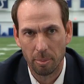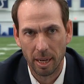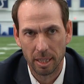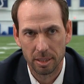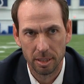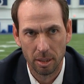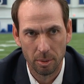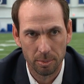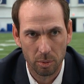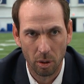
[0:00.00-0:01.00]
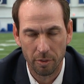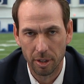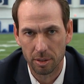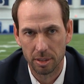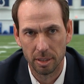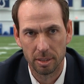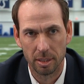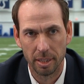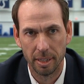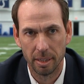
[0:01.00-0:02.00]
the past, you know, 12 years in
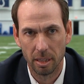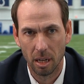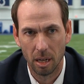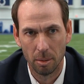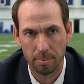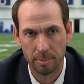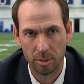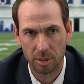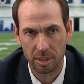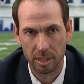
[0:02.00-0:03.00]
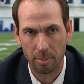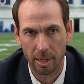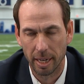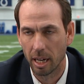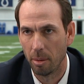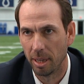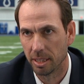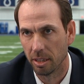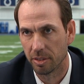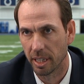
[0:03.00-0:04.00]
this league, um, it was just something I caught
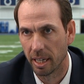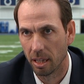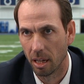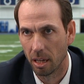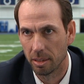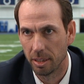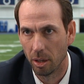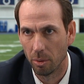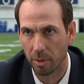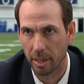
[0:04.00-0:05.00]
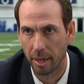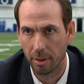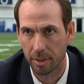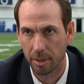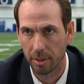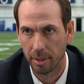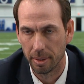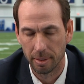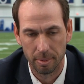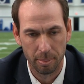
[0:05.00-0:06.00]
myself saying a lot, you know, the character
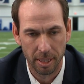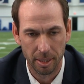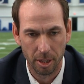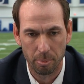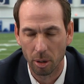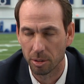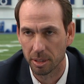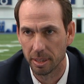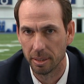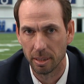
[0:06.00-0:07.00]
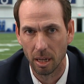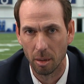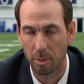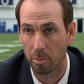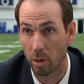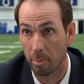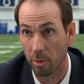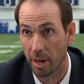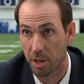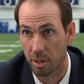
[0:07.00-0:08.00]
and being a good person, um, the
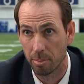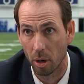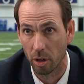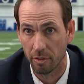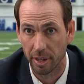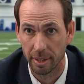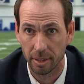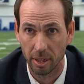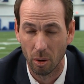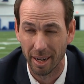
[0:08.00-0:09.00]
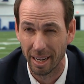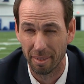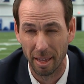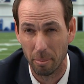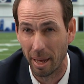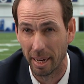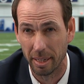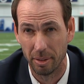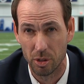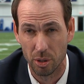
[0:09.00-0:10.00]
preparation part of it. You know, I got that back
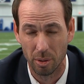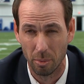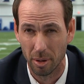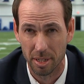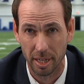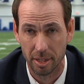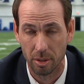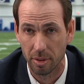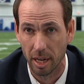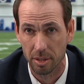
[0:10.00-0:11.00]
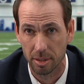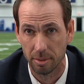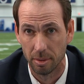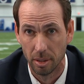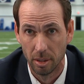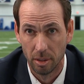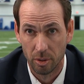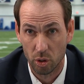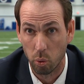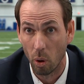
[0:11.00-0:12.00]
in, shoot, I want to say
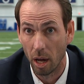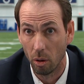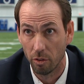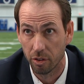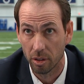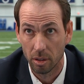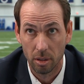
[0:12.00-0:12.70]
2012.